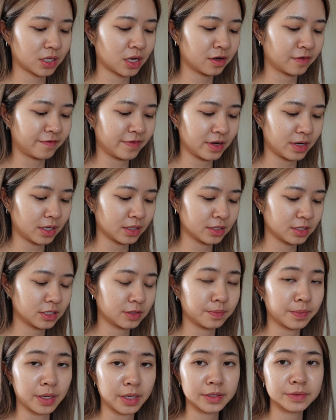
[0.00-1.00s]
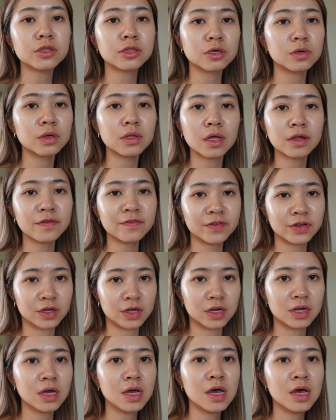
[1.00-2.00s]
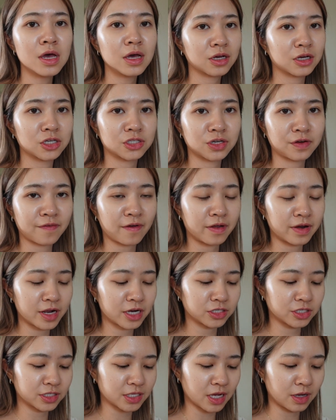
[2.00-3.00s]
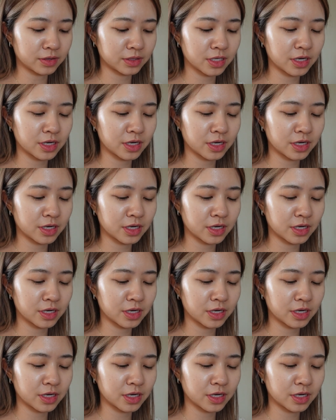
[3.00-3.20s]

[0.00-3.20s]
kind of nuts, but there are a lot of good cushion foundations out